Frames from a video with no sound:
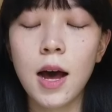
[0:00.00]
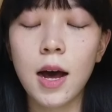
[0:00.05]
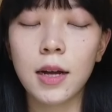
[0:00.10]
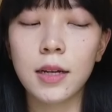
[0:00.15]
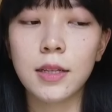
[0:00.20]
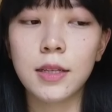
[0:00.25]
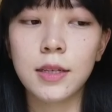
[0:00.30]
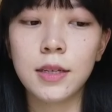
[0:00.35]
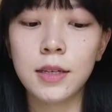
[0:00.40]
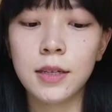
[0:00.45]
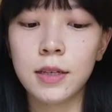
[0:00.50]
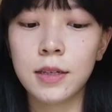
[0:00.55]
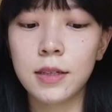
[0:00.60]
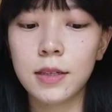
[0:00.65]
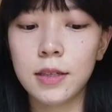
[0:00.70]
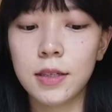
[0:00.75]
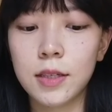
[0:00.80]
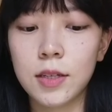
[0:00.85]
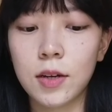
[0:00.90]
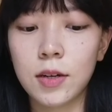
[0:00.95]
I
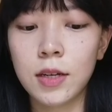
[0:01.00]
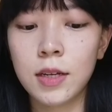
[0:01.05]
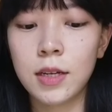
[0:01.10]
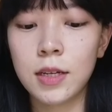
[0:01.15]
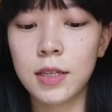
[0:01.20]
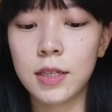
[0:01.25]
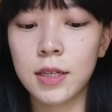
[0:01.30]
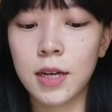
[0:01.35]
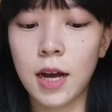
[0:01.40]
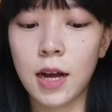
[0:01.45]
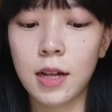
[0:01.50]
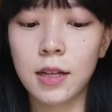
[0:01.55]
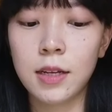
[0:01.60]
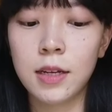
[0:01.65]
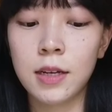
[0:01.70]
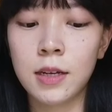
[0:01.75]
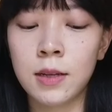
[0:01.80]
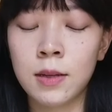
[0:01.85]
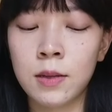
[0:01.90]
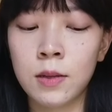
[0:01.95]
think studying
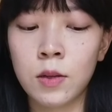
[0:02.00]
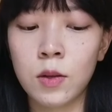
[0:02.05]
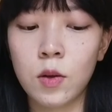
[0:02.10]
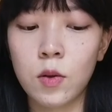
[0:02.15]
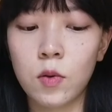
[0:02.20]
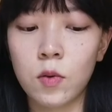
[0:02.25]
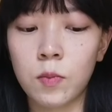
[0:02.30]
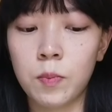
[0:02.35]
Italian